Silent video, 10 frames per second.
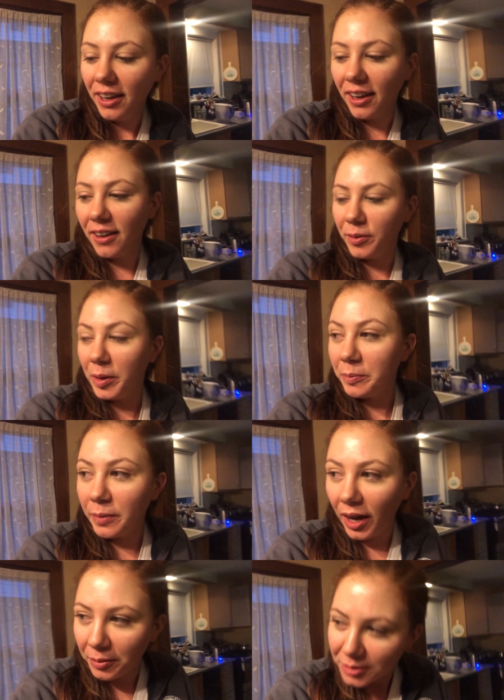Uh,
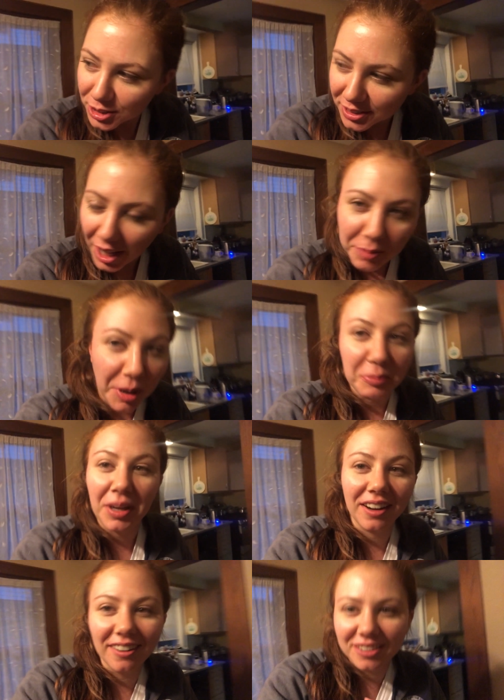mom just came up
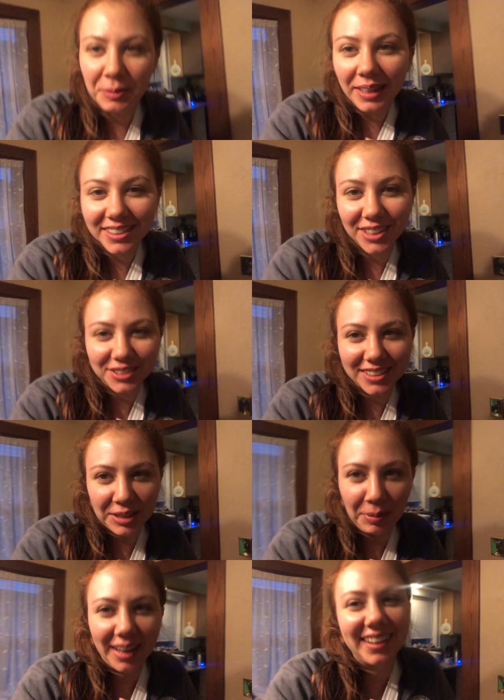and hugged me because I was
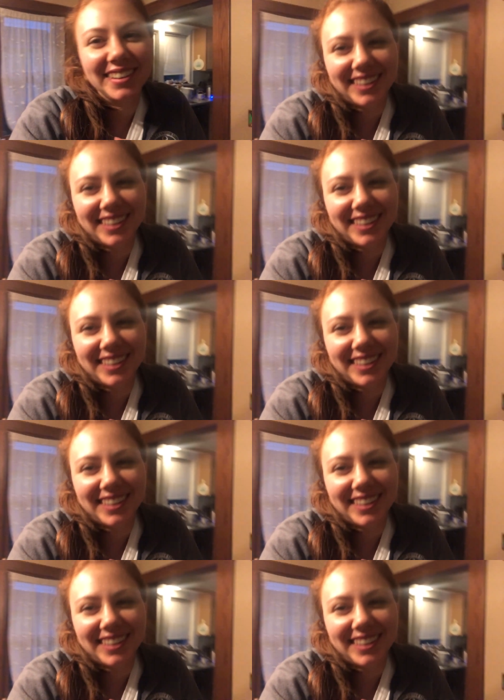sleeping.